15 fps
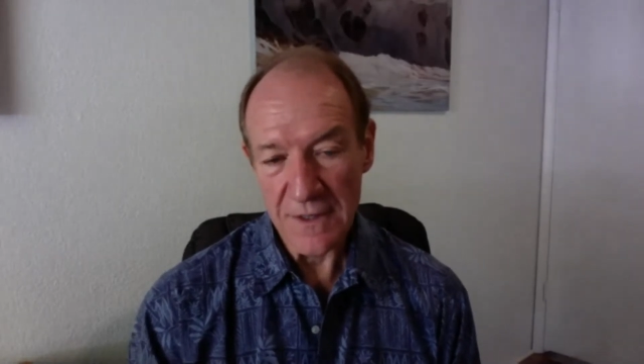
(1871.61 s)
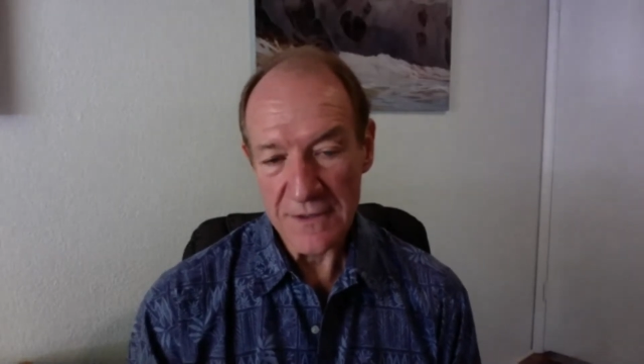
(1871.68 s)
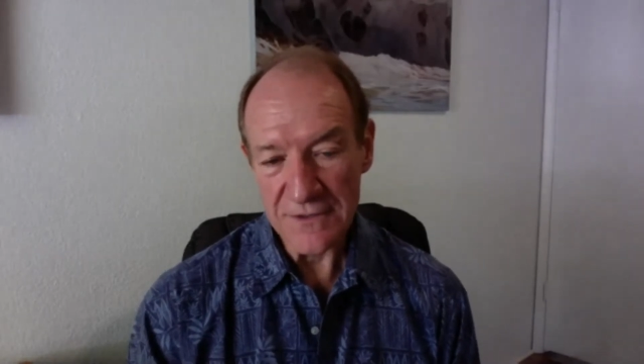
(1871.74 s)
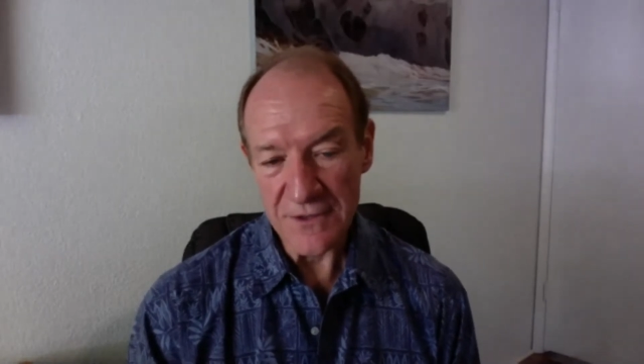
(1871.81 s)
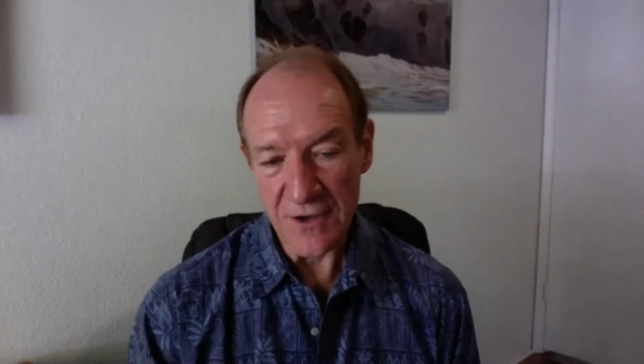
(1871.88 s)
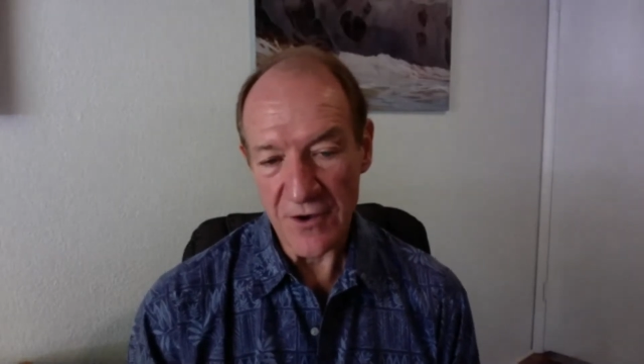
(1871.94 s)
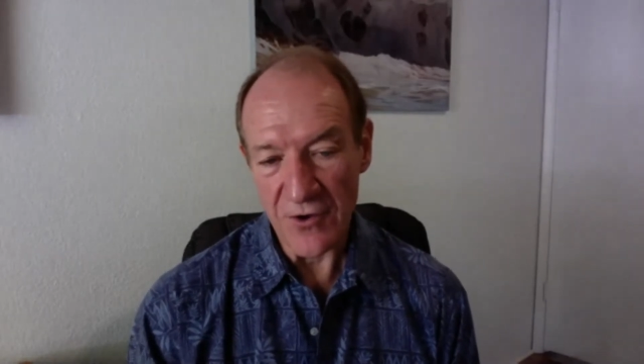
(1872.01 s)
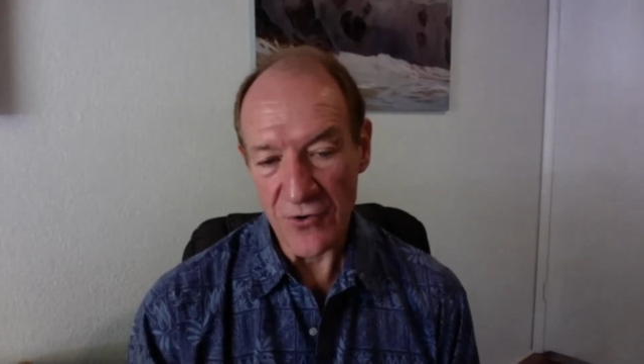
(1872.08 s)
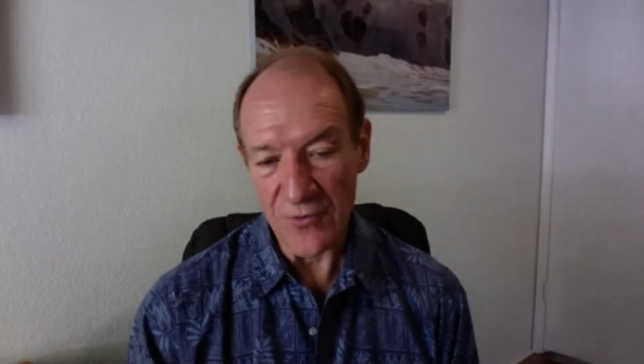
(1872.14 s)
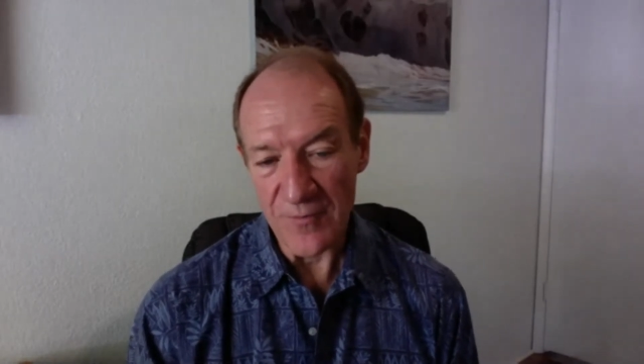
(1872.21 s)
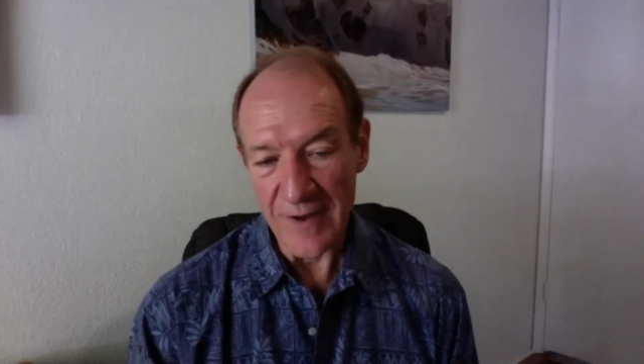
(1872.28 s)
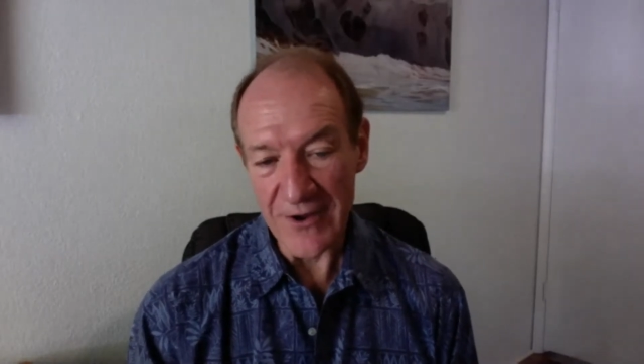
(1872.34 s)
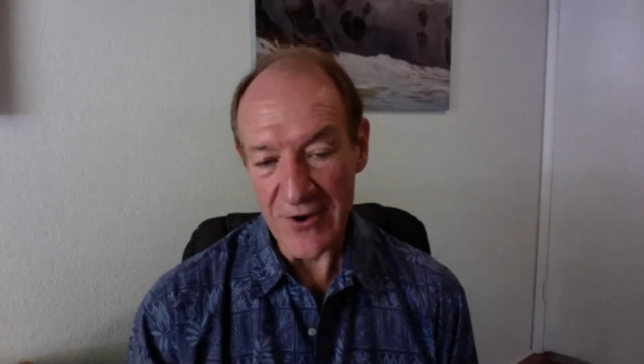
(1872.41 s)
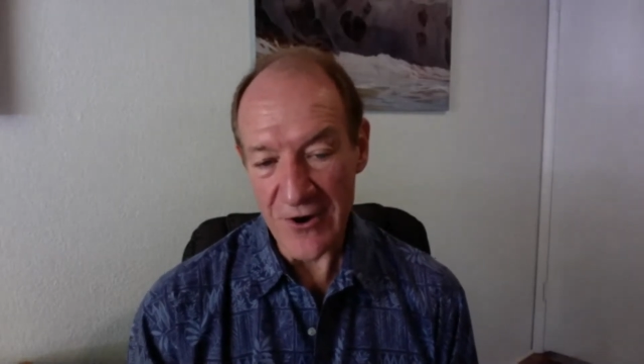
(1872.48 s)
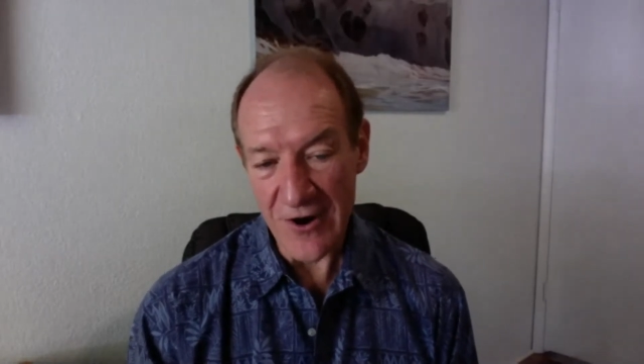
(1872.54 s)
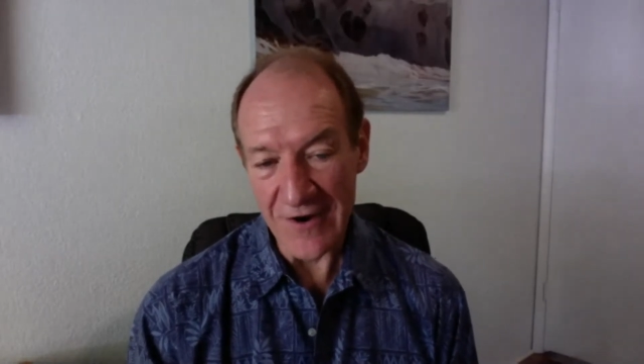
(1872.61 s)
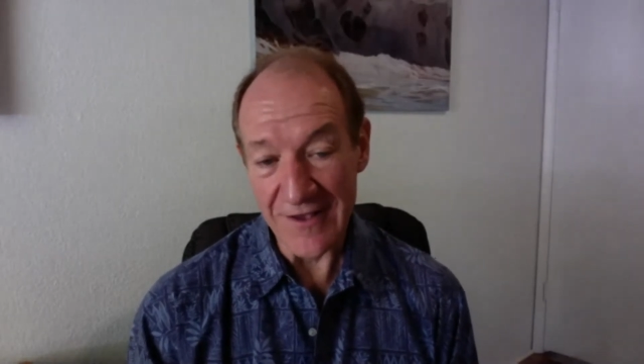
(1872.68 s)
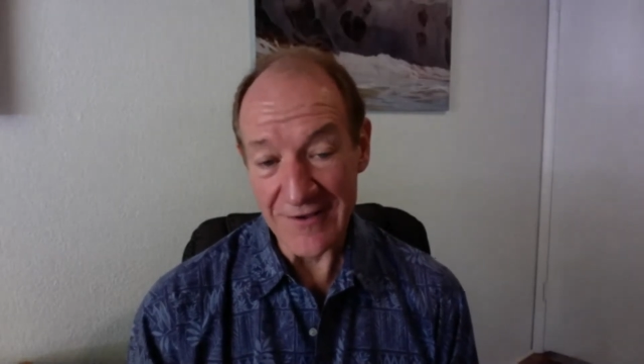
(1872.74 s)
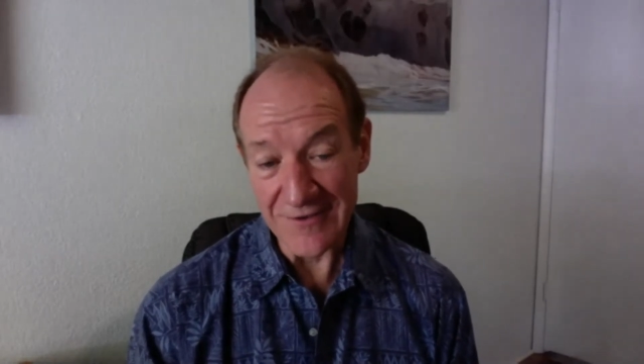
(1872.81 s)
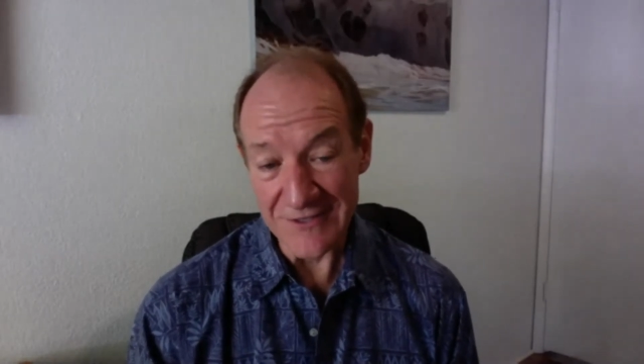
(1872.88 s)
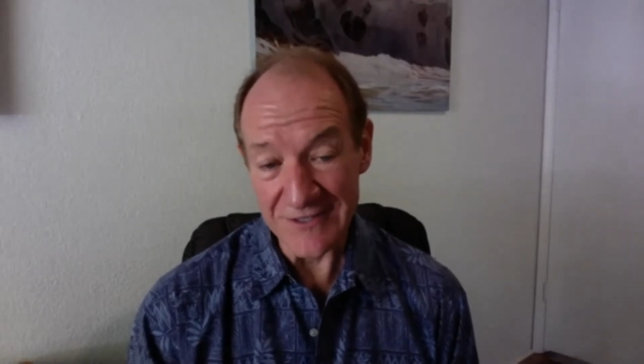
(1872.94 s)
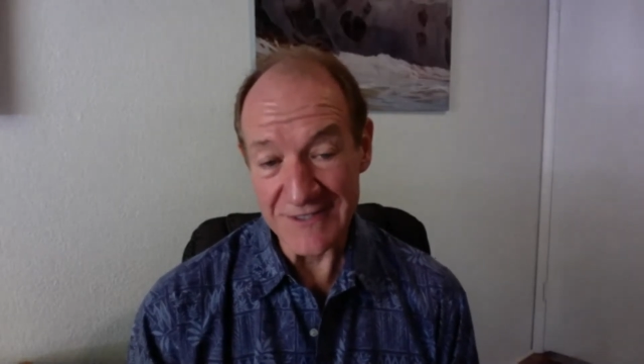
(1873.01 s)
So my
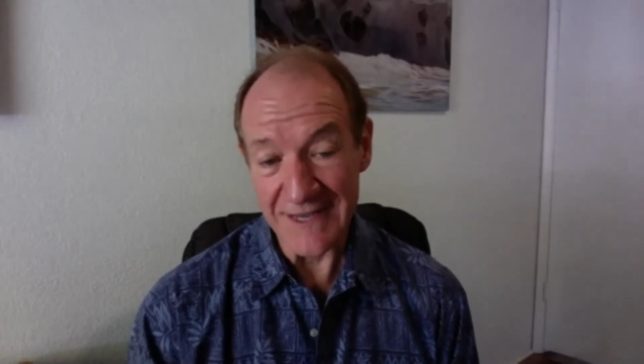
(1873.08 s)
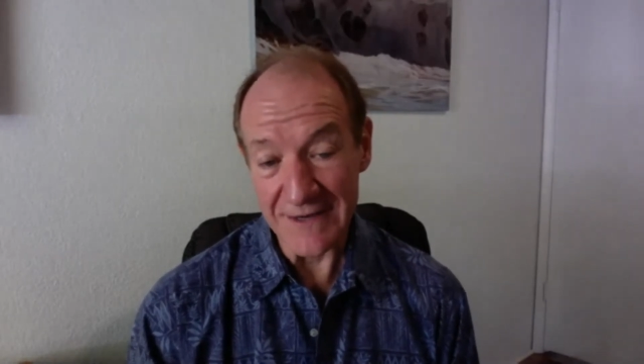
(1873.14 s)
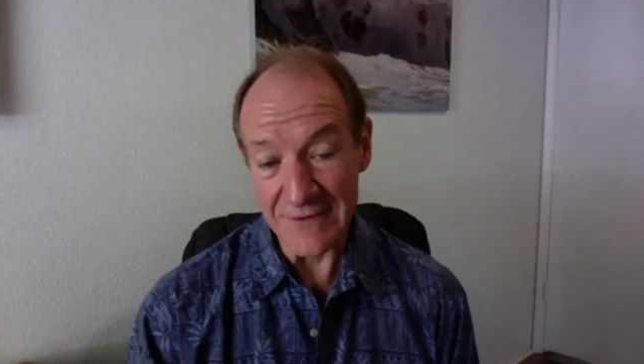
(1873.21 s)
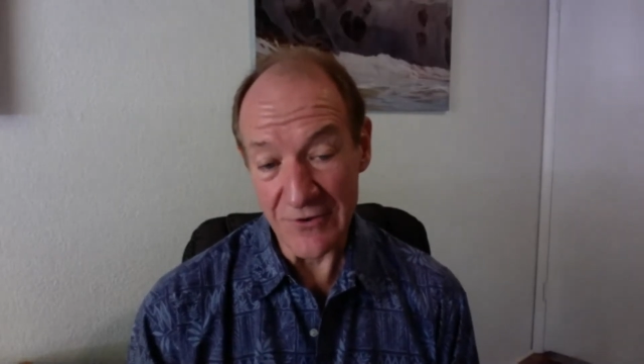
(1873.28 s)
cardiologist said,